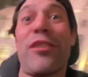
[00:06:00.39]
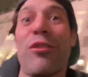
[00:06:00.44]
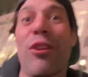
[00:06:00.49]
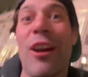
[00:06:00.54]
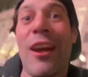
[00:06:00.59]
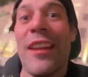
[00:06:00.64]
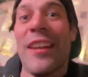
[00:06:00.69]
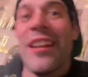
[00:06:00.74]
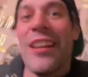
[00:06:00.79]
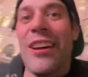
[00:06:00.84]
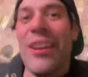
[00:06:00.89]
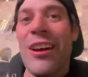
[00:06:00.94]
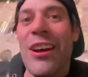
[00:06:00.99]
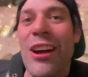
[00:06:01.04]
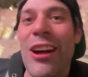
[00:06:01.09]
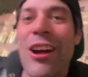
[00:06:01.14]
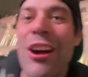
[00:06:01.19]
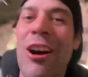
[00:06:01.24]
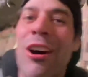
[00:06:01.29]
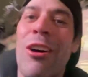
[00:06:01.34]
ride
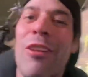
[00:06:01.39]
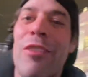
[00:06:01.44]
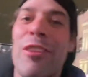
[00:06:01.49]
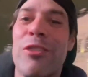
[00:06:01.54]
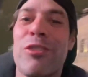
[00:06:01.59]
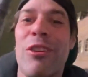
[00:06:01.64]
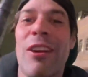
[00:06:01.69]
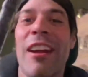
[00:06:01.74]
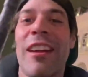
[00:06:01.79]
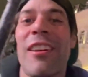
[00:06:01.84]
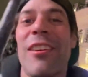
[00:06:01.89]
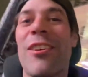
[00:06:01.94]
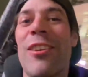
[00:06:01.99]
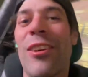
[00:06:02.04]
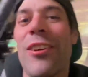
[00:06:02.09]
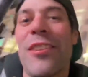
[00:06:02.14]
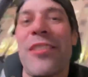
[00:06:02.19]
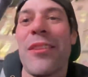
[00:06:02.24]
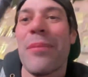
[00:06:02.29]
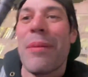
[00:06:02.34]
on the Dragan
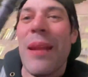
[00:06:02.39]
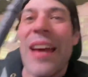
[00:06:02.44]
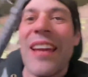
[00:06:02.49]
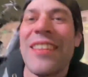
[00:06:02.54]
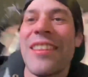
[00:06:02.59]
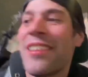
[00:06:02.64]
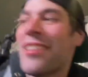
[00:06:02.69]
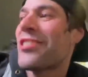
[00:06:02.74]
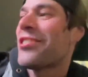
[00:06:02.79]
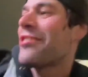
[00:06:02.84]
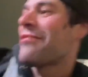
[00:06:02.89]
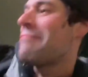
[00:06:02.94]
Cruiser Black Edition.